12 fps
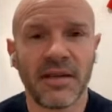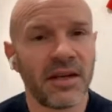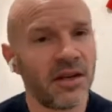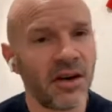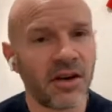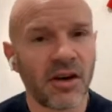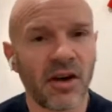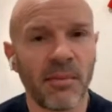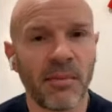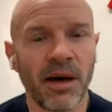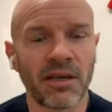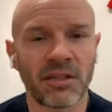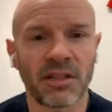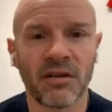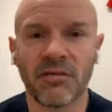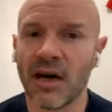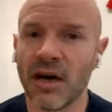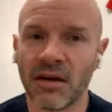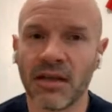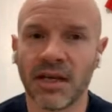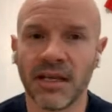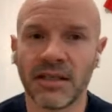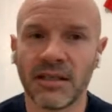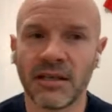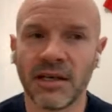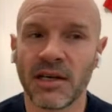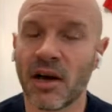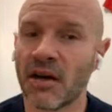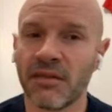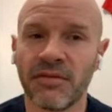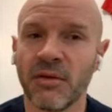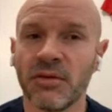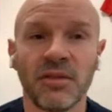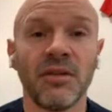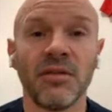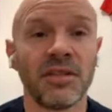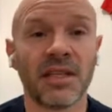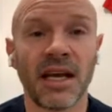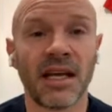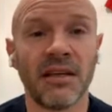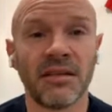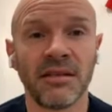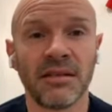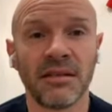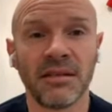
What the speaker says: then Jurgen Klopp might just go, right, okay, can't afford to do this again.